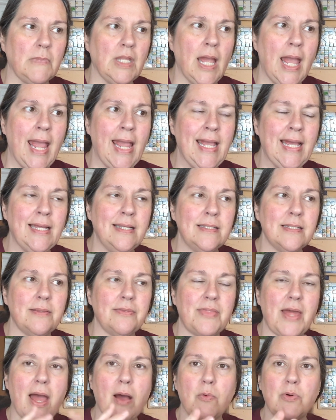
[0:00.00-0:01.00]
And
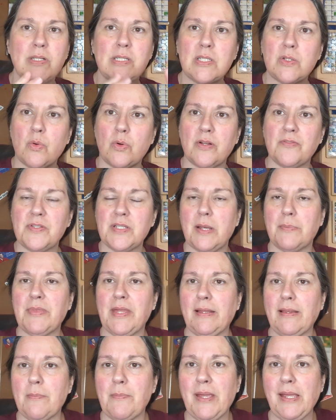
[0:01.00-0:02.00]
that was sort of
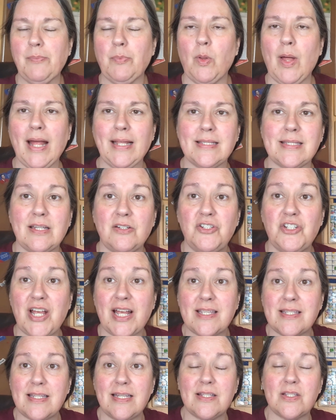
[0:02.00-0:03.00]
something that people had
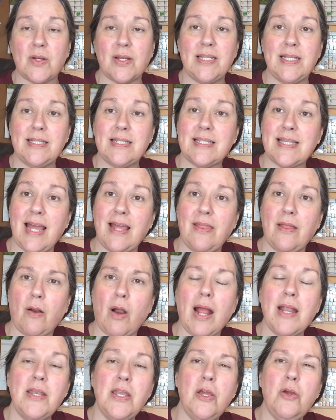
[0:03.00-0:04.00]
suggested, so I did stay there.
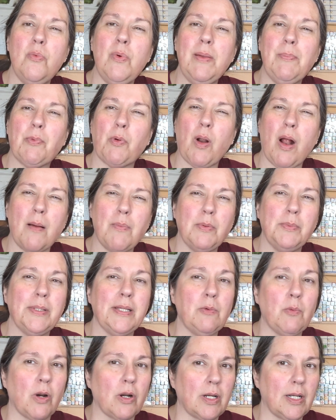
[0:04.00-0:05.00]
I knew we probably
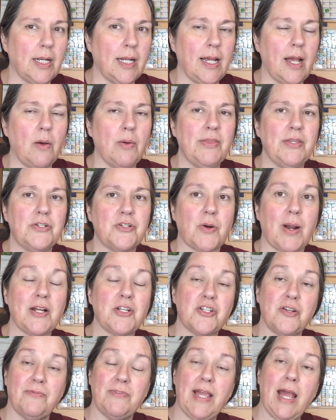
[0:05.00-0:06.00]
weren't going to go in the
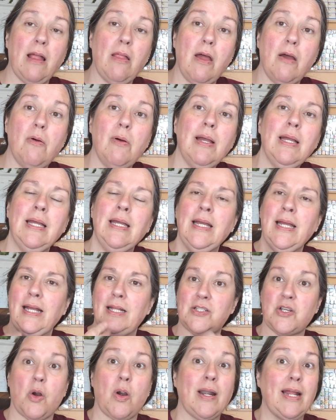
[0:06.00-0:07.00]
direction of yellow.
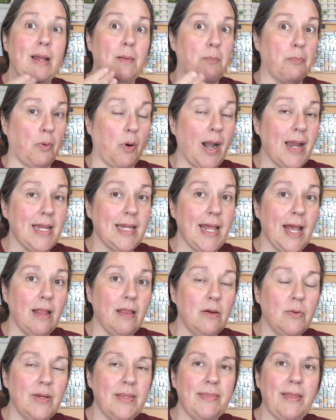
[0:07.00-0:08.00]
It's already a bright
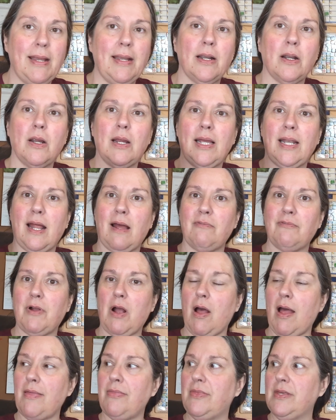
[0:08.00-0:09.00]
yellow in there, and I've
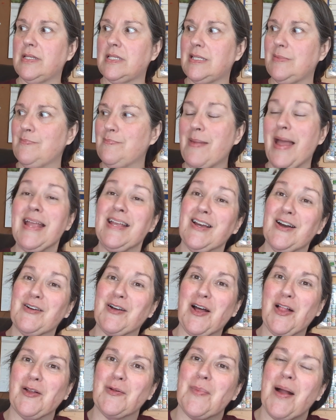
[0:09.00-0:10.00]
got this mango
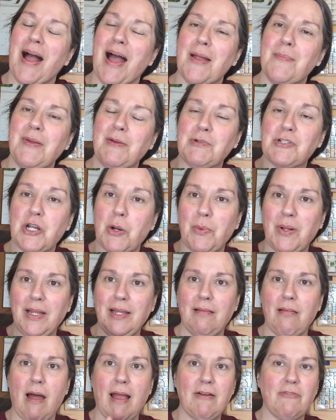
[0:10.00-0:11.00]
color behind me, which I really
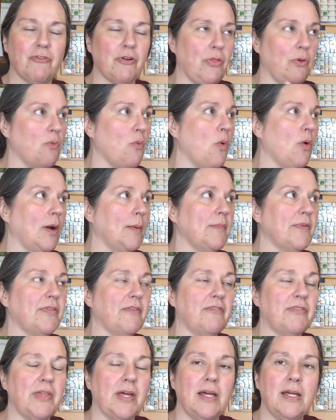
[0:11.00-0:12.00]
like for the warmth
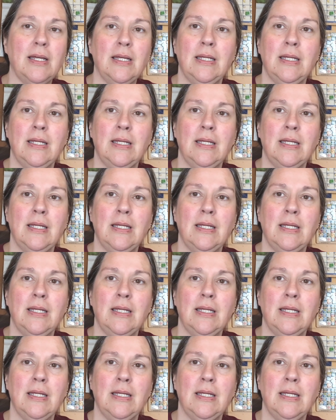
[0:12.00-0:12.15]
of the